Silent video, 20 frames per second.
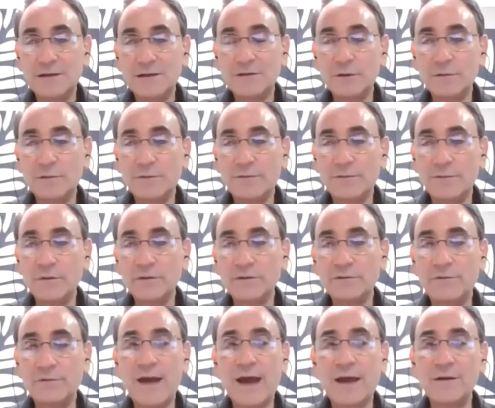So the
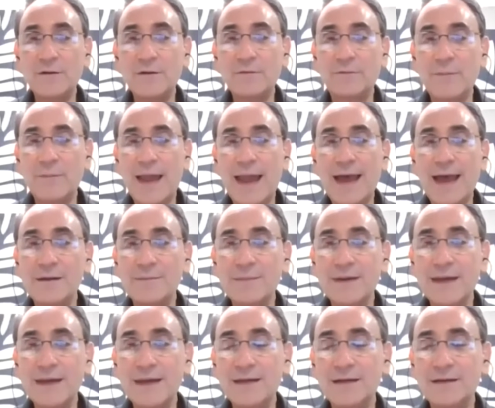first value from
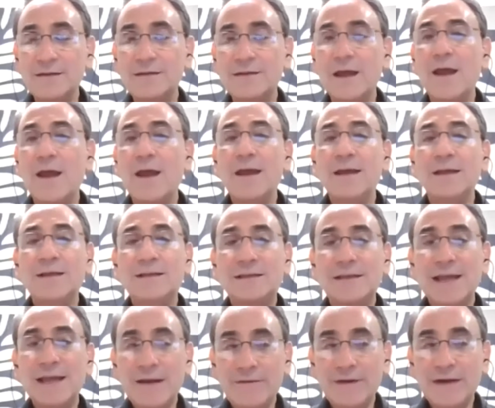Atomy is
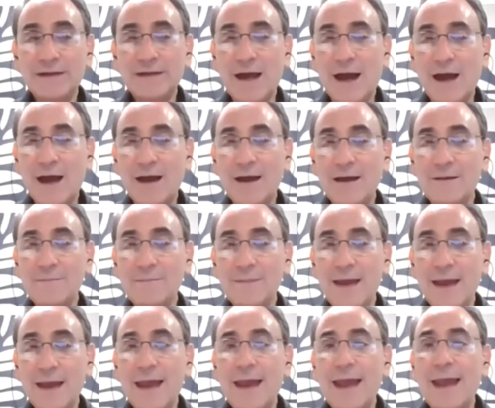saving time,